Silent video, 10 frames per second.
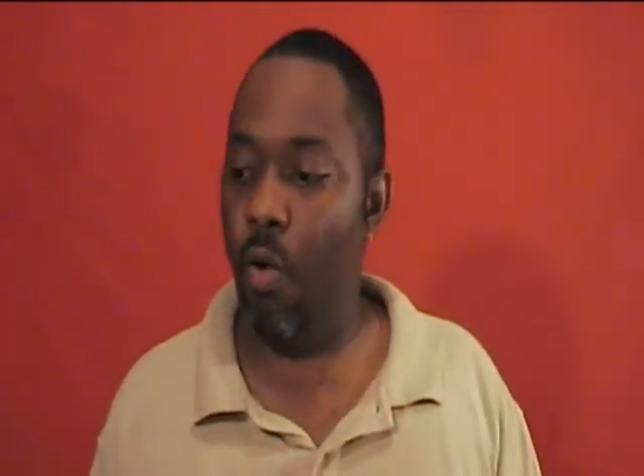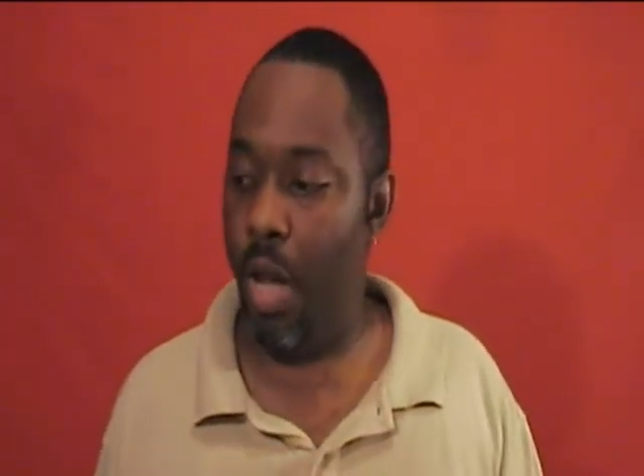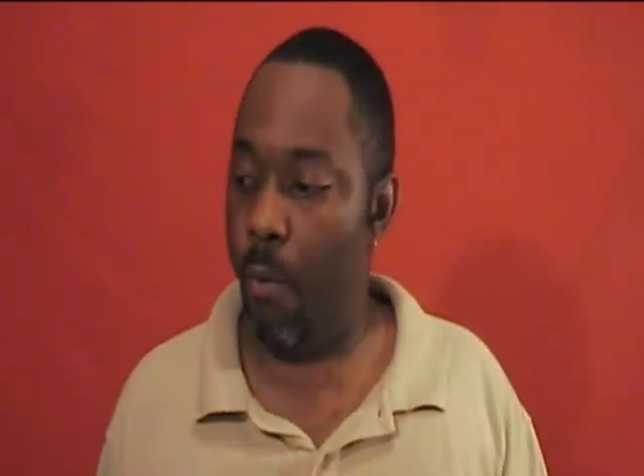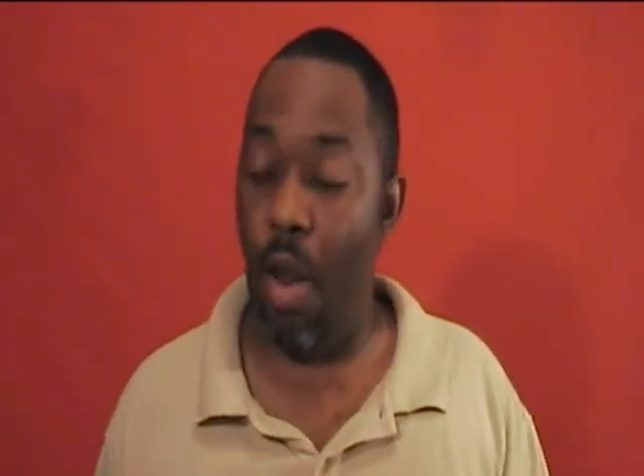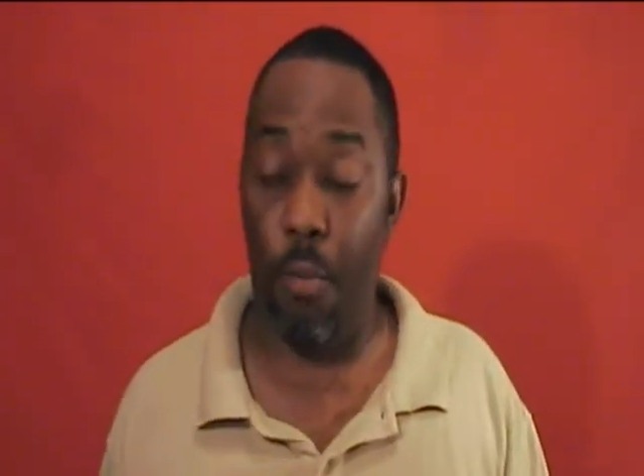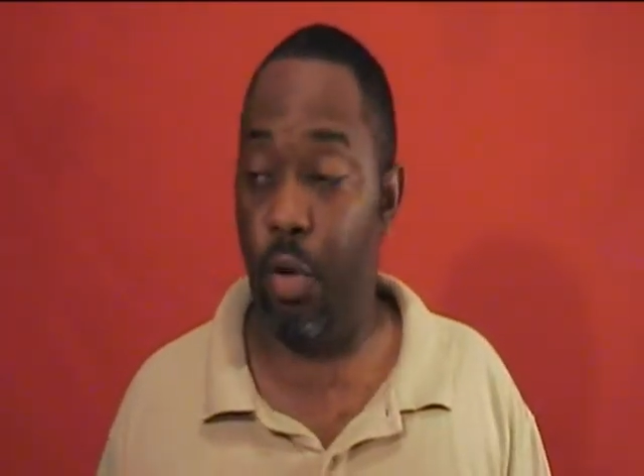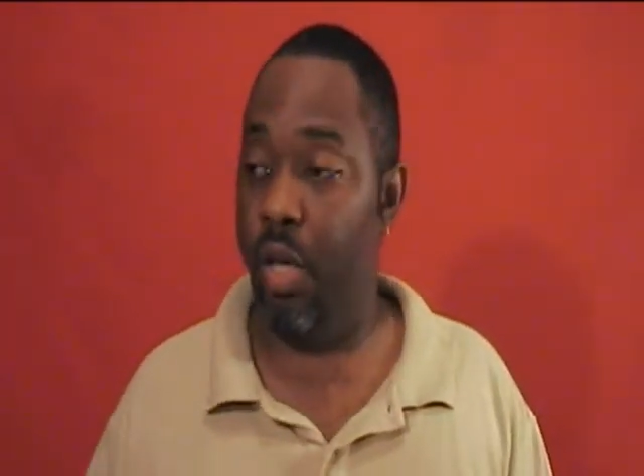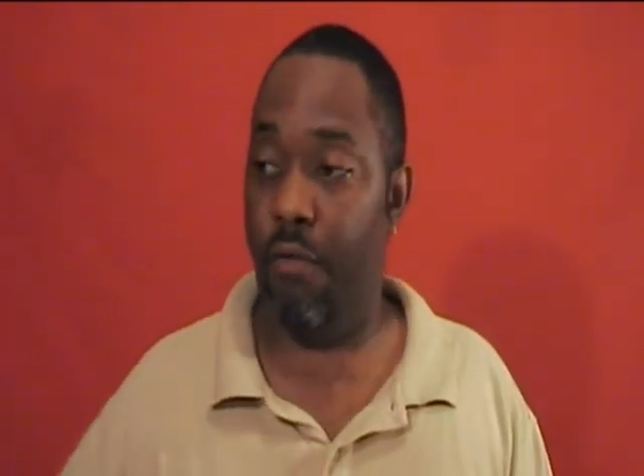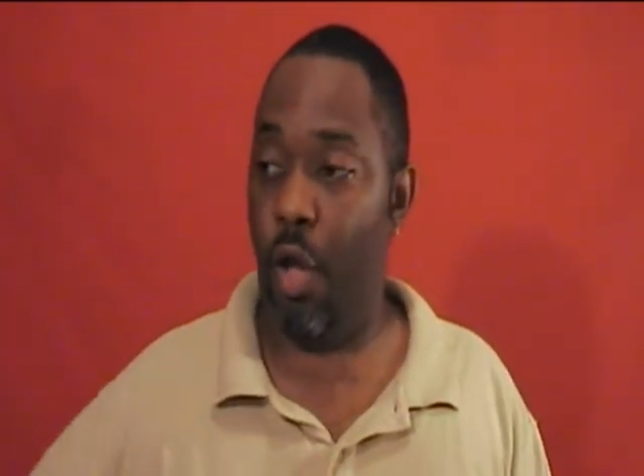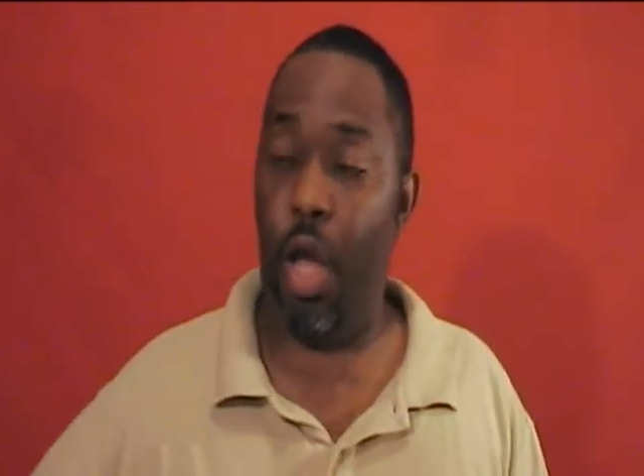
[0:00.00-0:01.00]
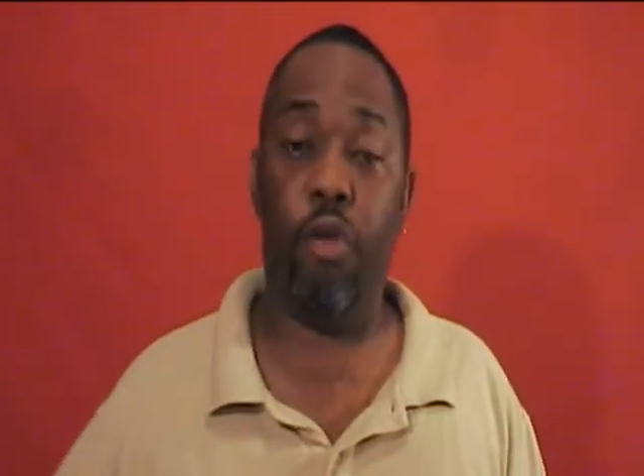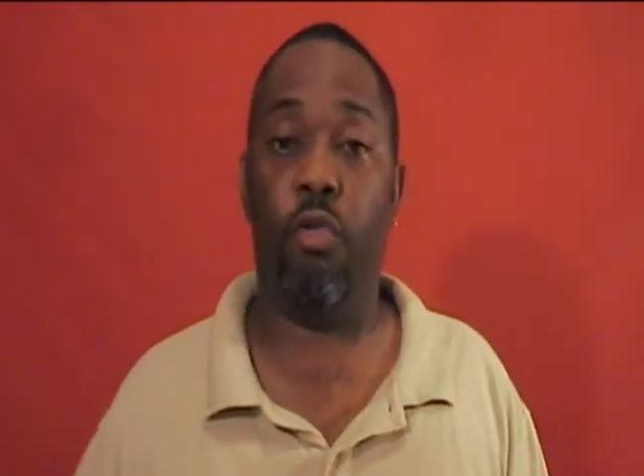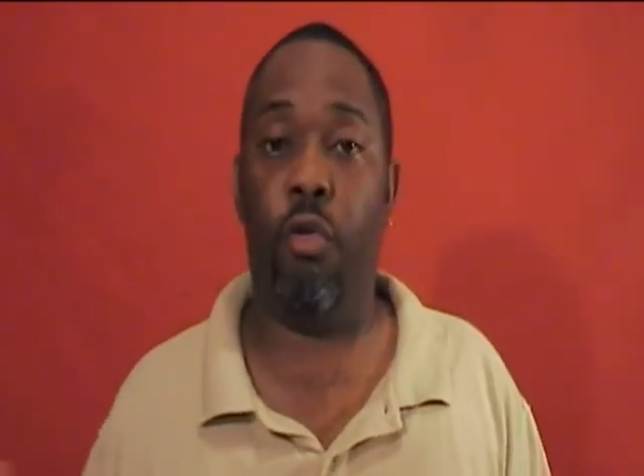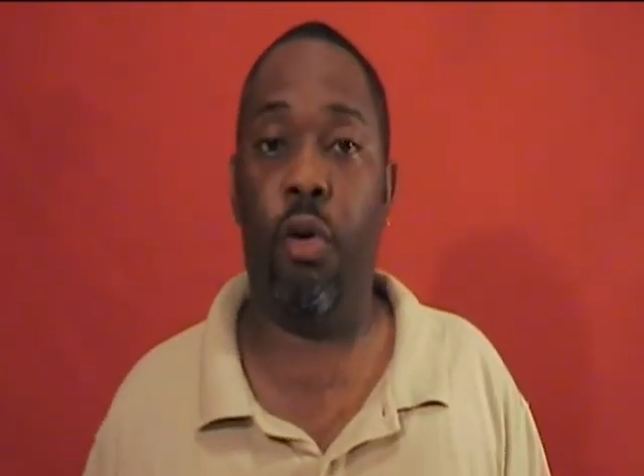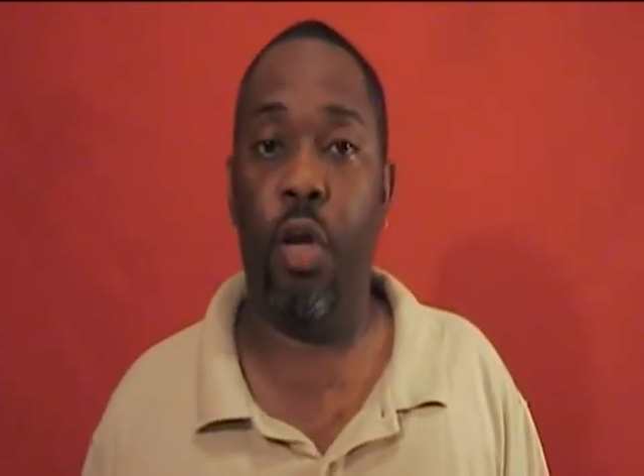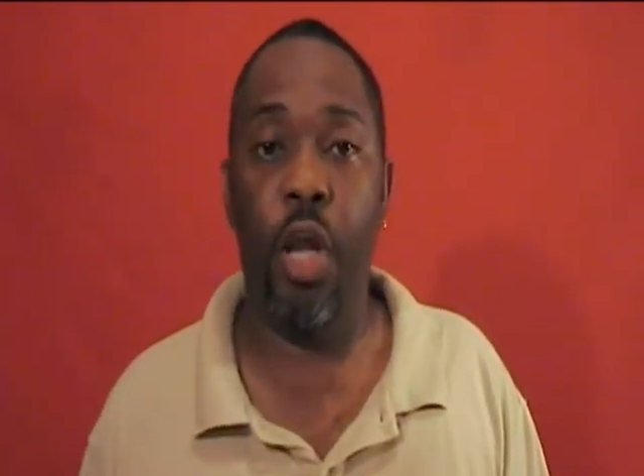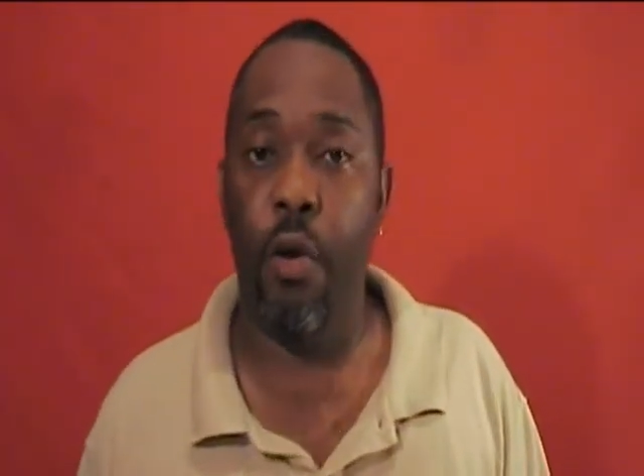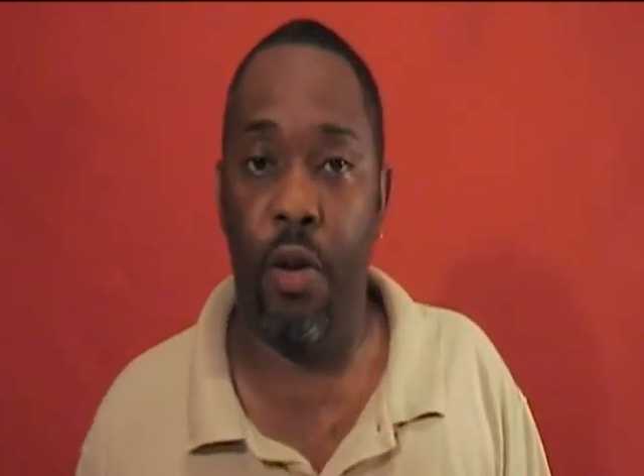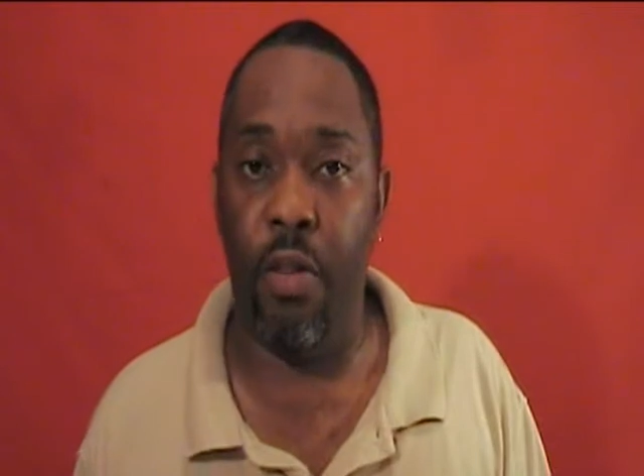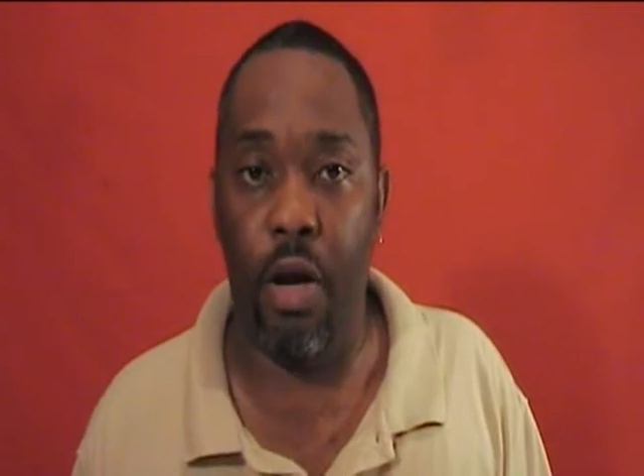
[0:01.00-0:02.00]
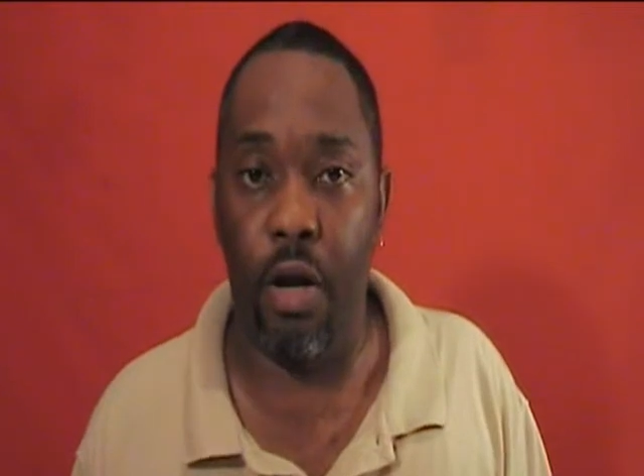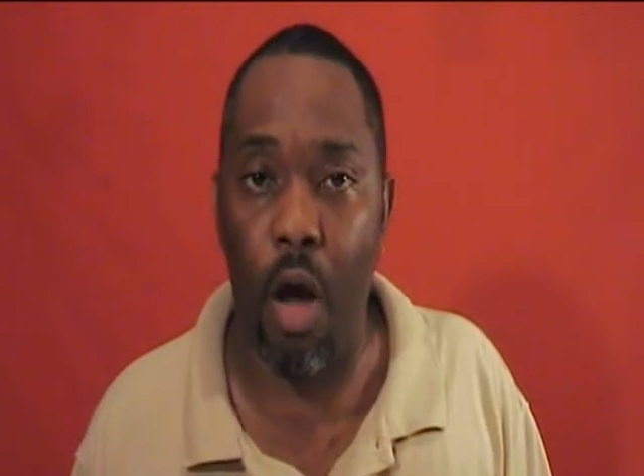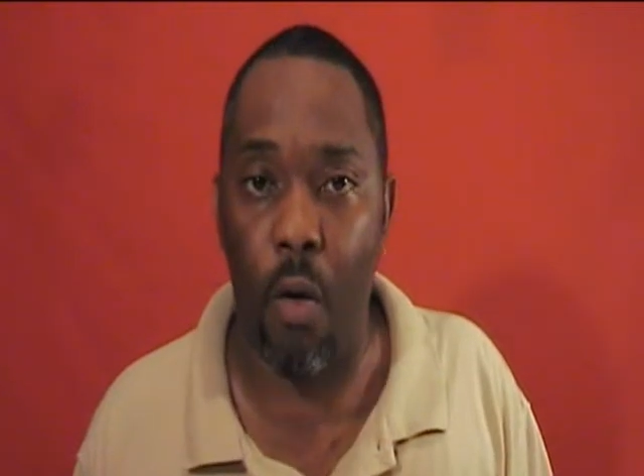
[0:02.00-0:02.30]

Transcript: okay, well, I'm going to give an extra here and there.